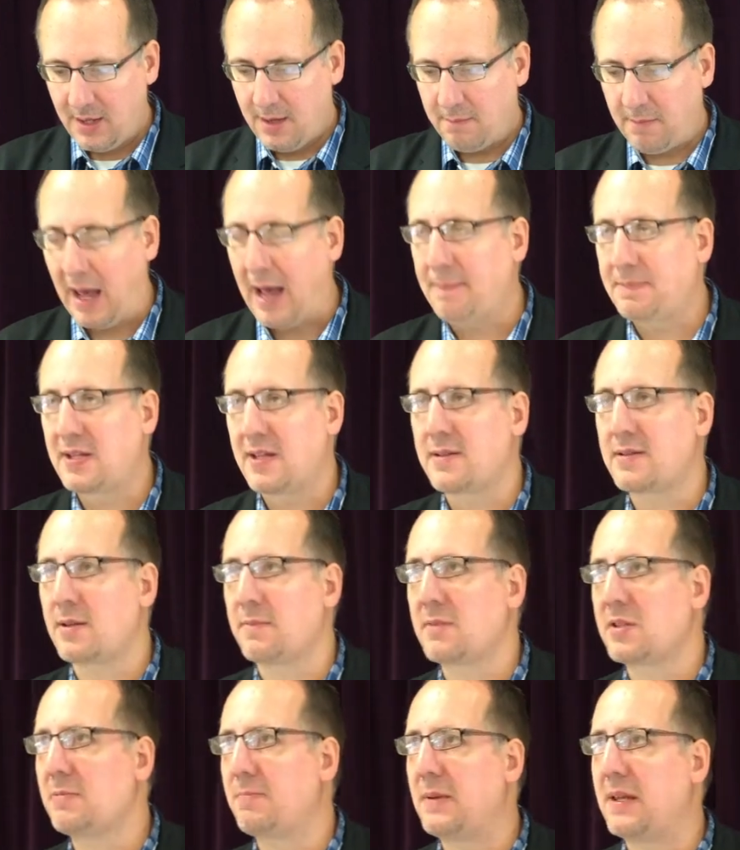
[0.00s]

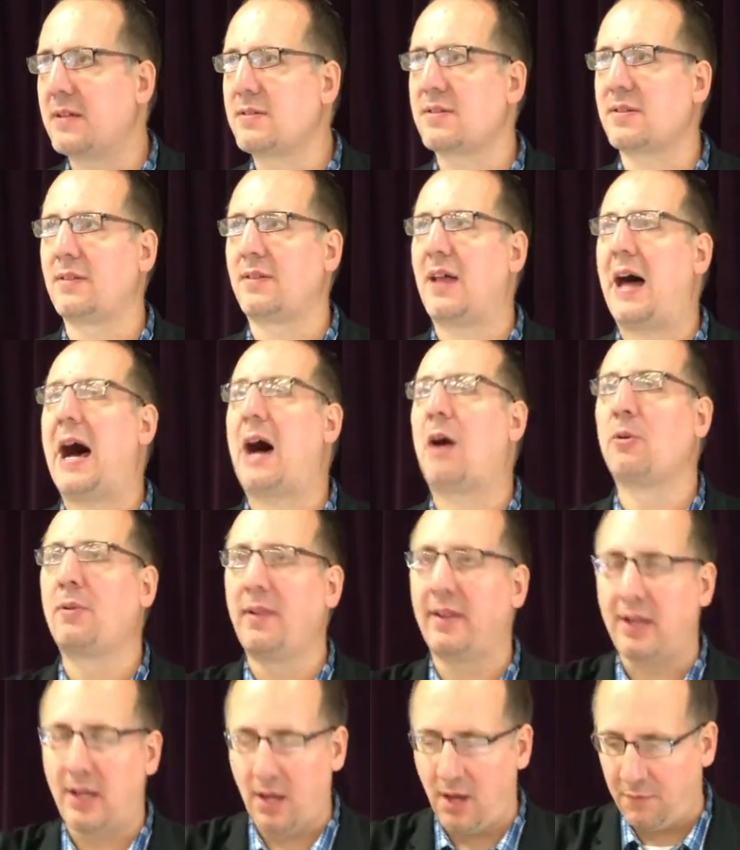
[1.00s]
Baptism speaks
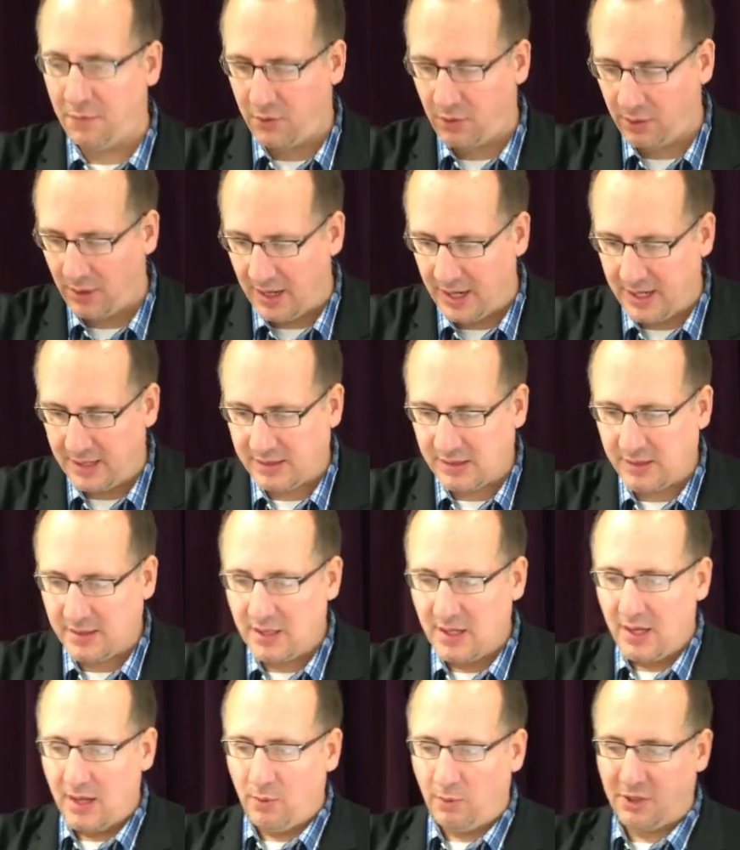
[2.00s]
loudly of Christ,
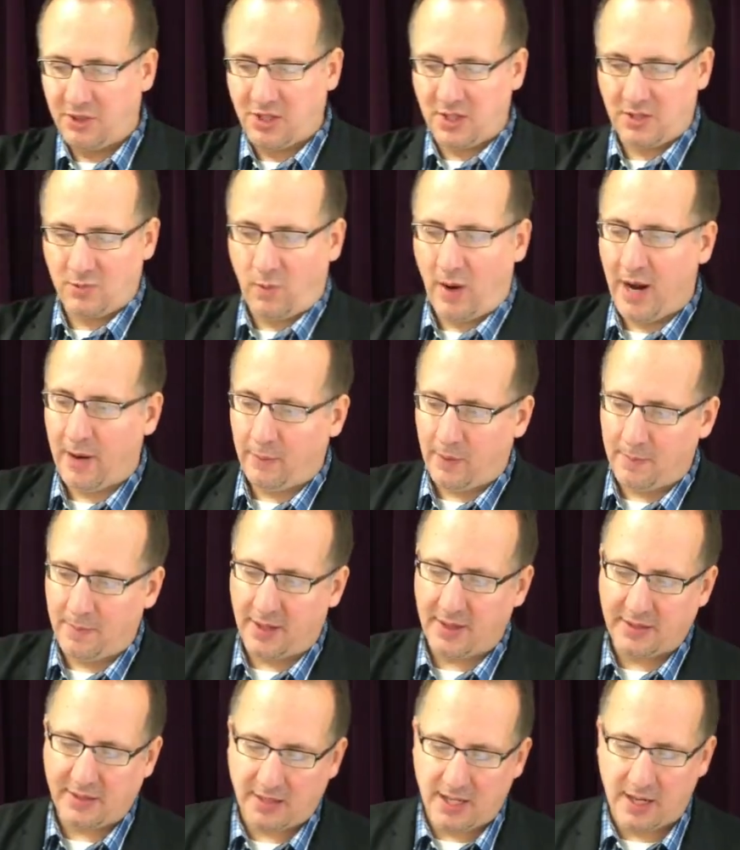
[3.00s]
which is why we
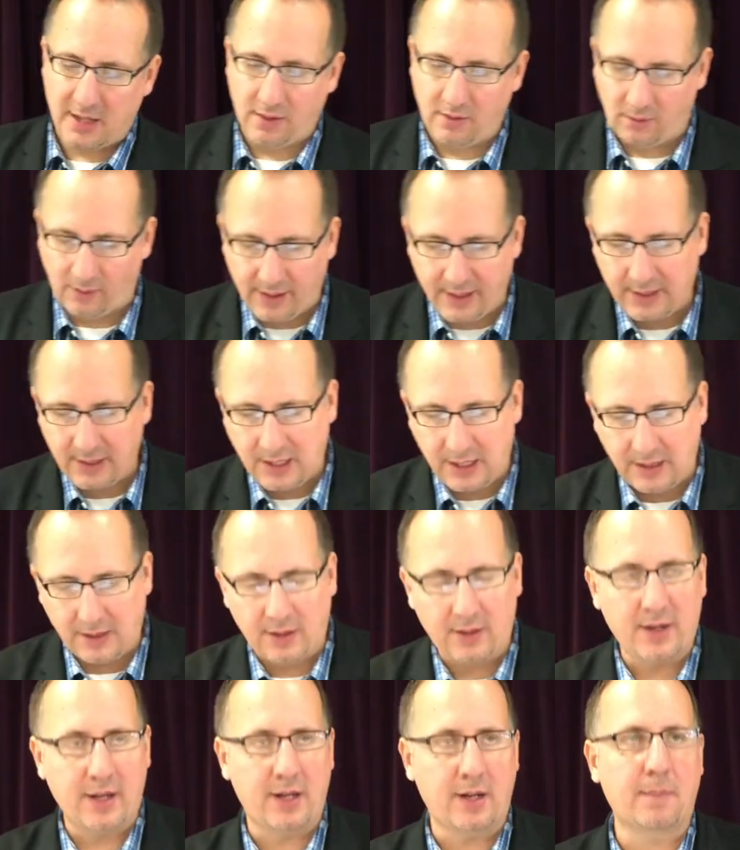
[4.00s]
must take great
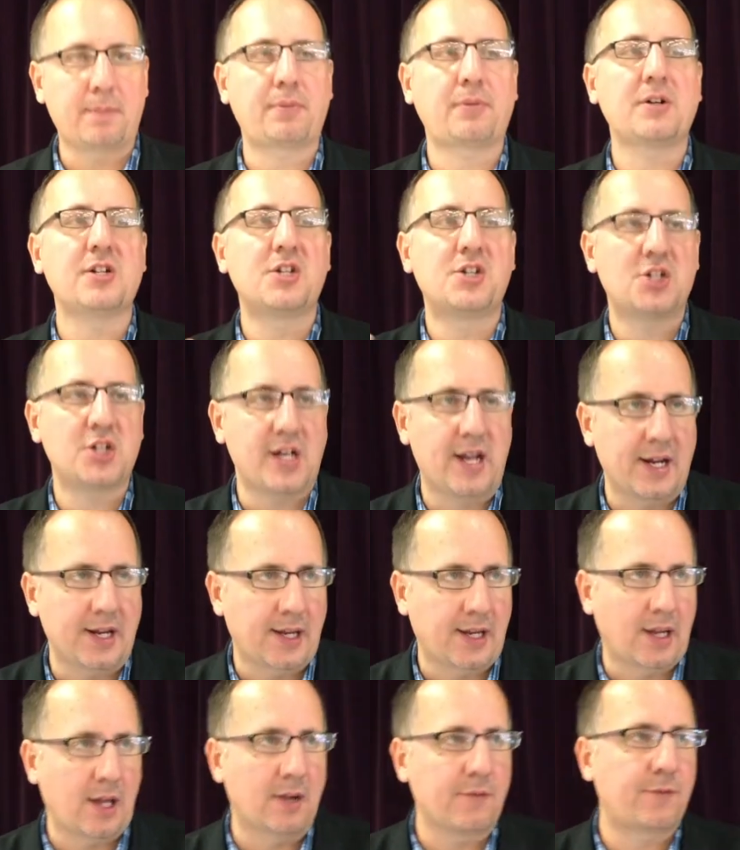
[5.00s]
care in
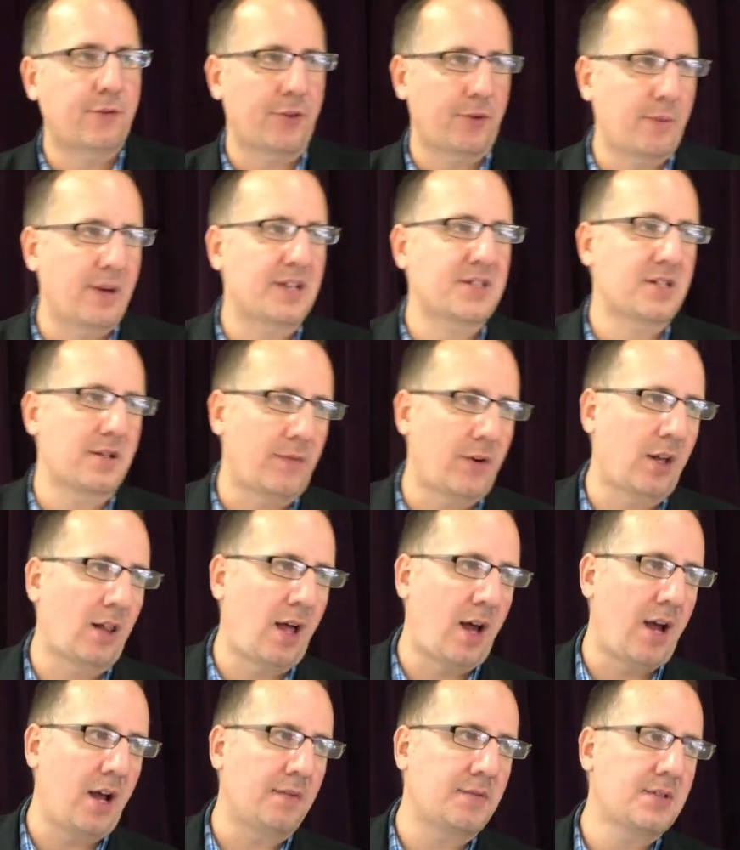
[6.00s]
appreciating it for the rest of our
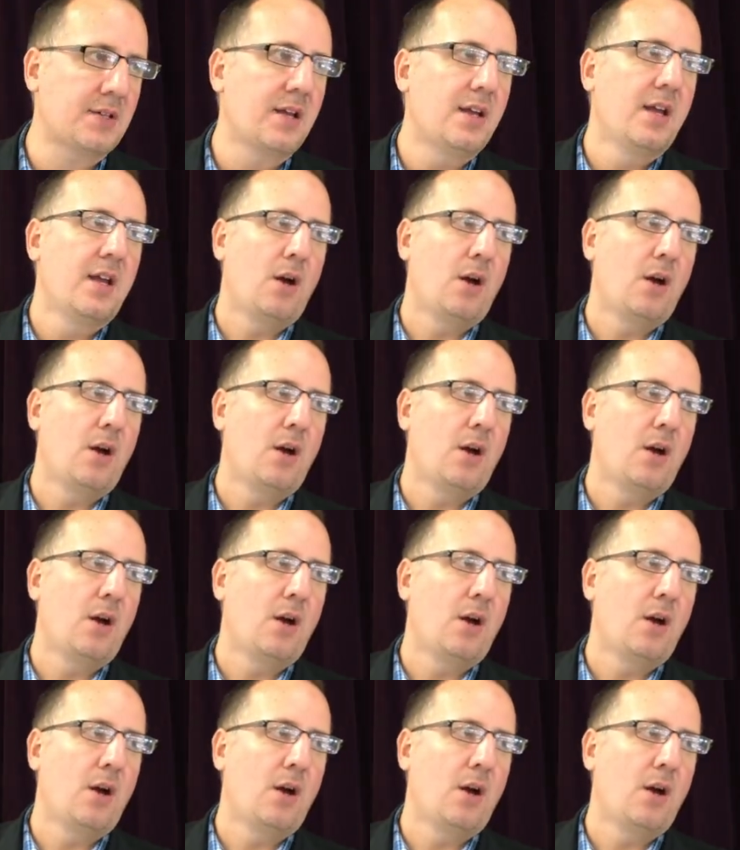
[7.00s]
lives.